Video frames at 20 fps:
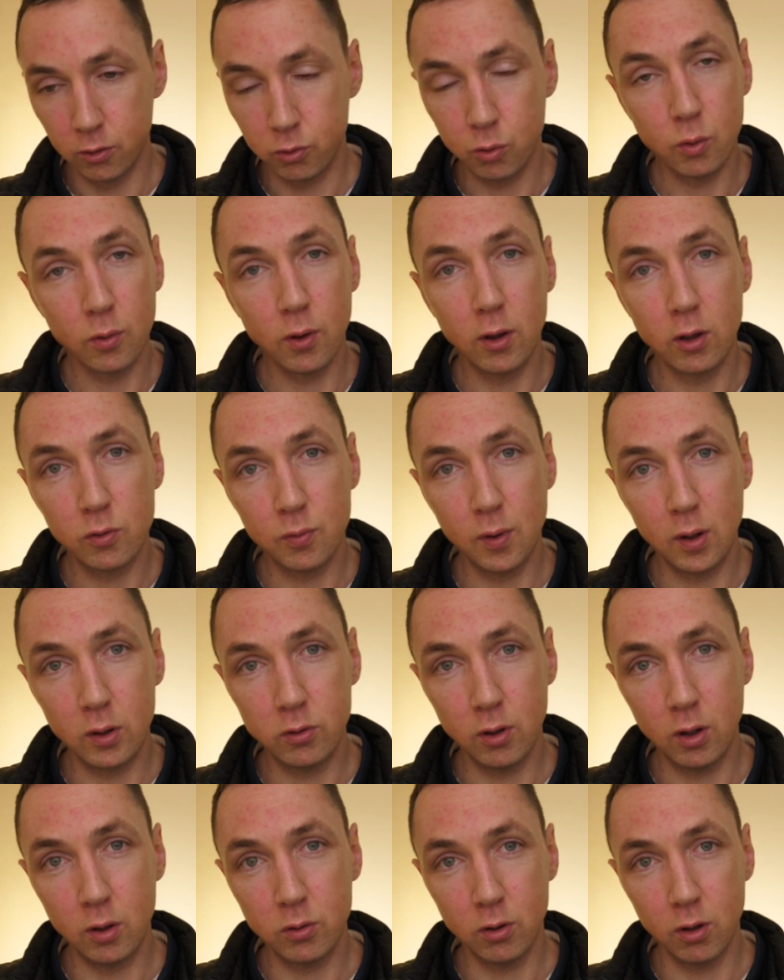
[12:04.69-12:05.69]
So all those
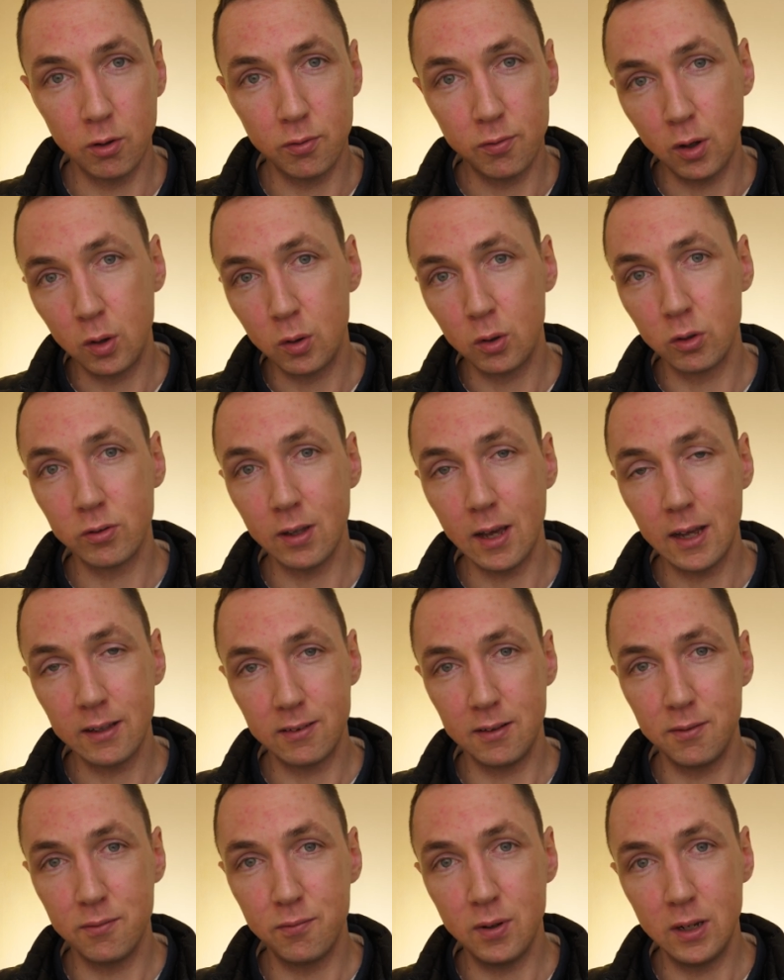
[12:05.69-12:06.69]
photos are focused
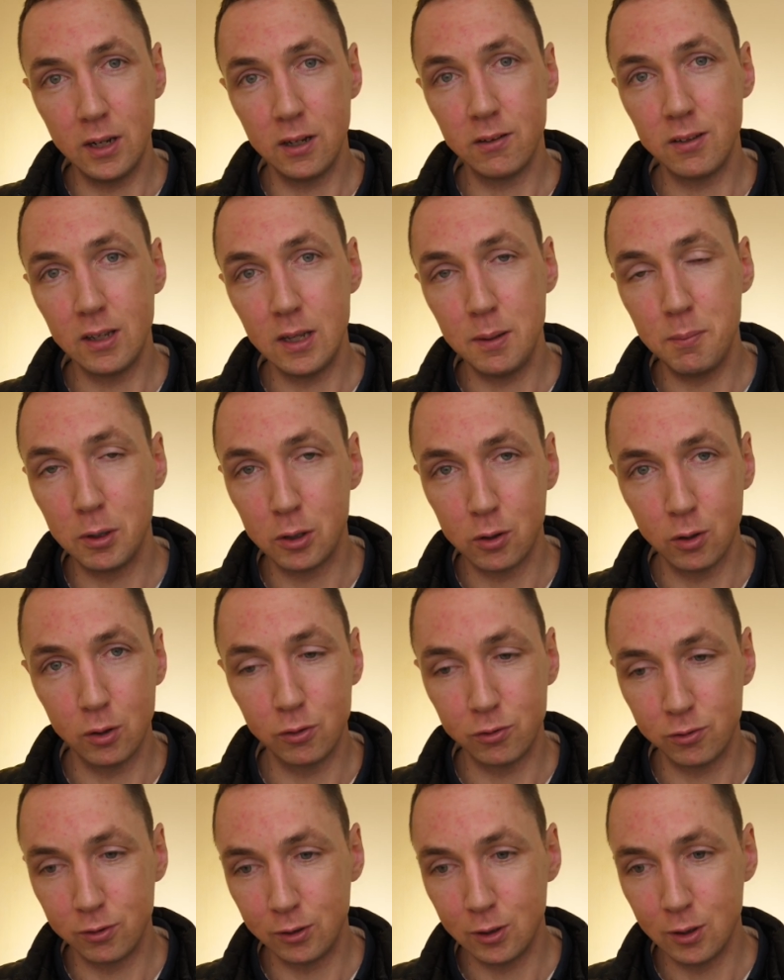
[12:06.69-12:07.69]
at infinity
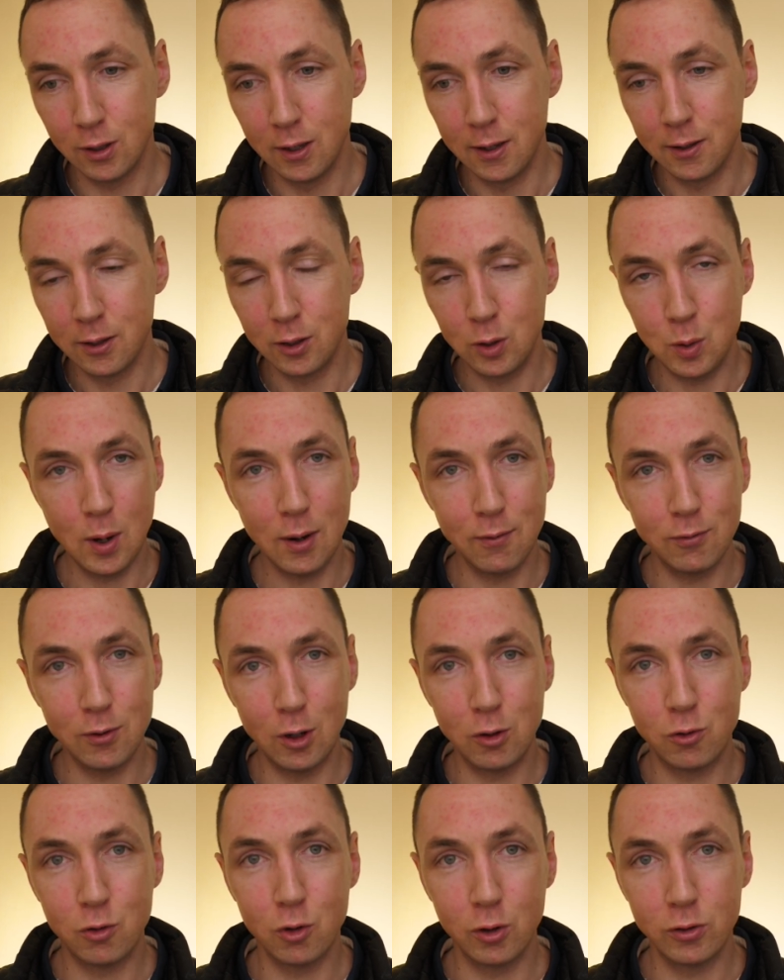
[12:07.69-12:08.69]
because you have
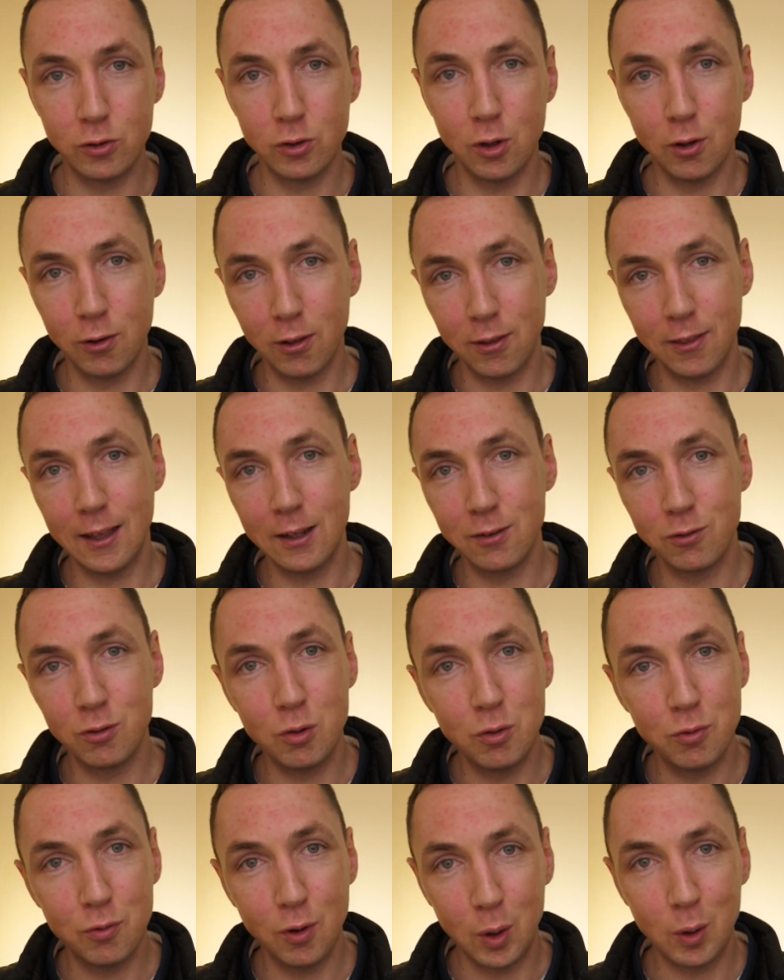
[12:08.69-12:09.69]
no choice other than
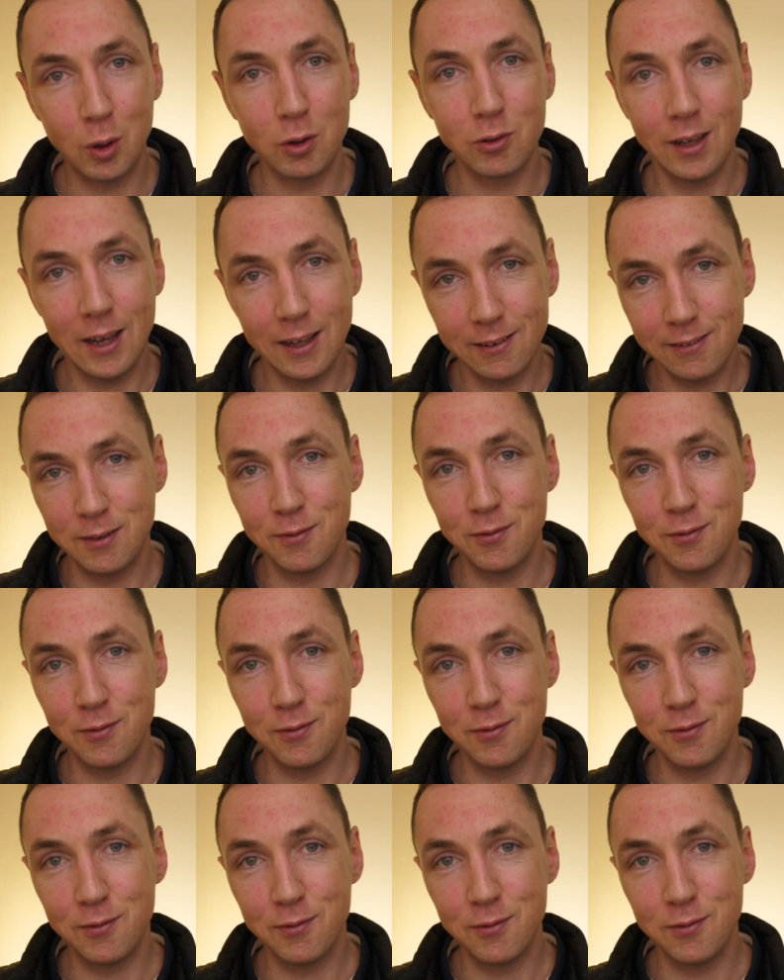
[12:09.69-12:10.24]
to focus at